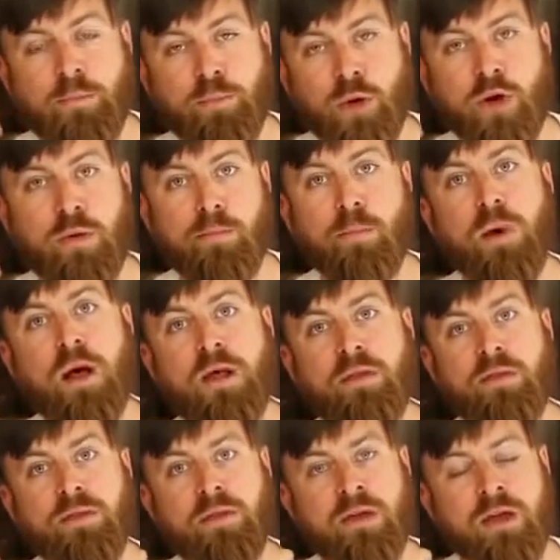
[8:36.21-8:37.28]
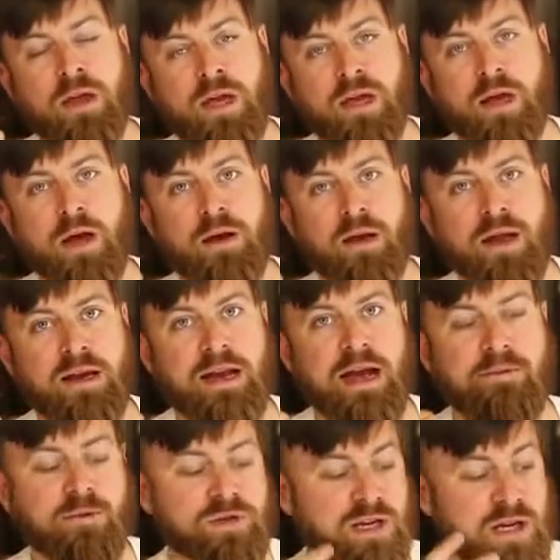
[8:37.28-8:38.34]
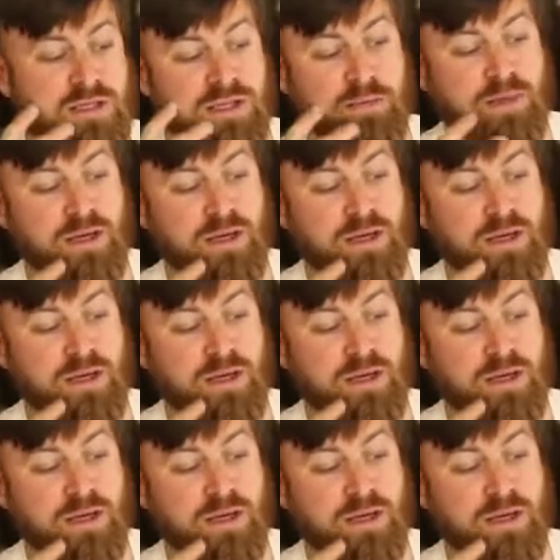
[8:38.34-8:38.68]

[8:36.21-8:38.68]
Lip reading: per month in online advertising,